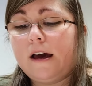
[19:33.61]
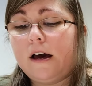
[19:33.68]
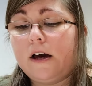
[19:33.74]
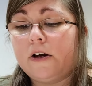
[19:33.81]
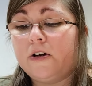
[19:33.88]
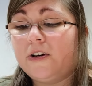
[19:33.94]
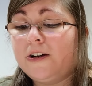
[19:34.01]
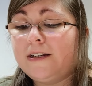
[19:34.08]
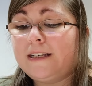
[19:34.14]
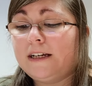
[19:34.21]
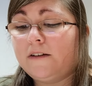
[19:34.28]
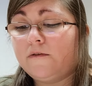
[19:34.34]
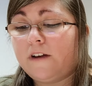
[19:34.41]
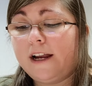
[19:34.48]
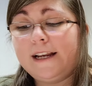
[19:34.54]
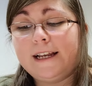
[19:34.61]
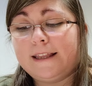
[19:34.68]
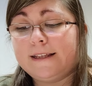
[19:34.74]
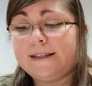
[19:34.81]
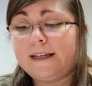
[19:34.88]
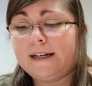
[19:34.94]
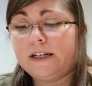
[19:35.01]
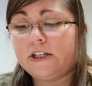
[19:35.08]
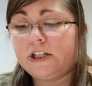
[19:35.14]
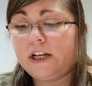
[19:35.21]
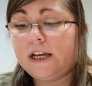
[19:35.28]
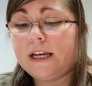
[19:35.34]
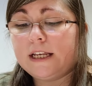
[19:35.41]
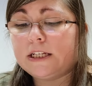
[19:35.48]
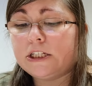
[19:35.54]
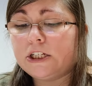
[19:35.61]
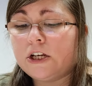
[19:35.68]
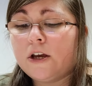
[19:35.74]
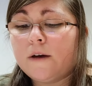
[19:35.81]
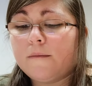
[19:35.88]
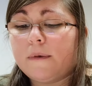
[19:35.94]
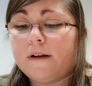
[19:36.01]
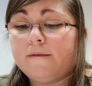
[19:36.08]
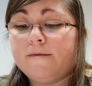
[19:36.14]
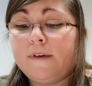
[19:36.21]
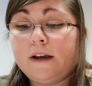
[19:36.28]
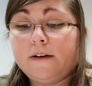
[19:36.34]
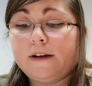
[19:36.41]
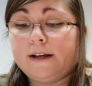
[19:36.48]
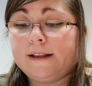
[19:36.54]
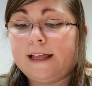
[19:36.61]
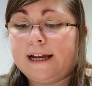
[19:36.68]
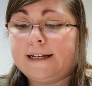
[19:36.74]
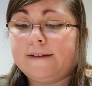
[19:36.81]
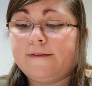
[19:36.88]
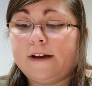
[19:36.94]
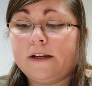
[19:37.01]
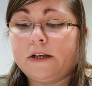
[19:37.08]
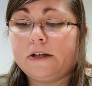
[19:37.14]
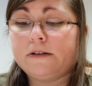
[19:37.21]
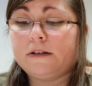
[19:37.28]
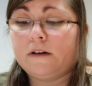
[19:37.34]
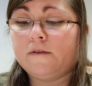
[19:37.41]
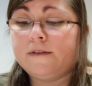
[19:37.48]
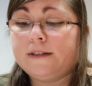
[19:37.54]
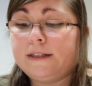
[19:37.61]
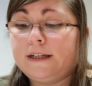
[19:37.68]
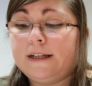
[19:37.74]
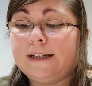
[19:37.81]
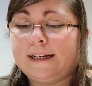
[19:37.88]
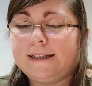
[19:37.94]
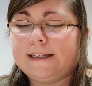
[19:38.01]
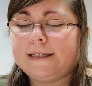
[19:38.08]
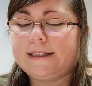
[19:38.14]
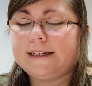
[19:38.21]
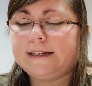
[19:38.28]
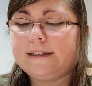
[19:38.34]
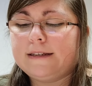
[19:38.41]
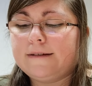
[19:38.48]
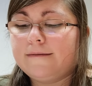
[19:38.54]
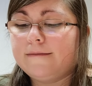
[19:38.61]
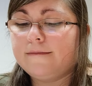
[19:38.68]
a good deal frightened at the sudden change, but very glad to find herself still in existence.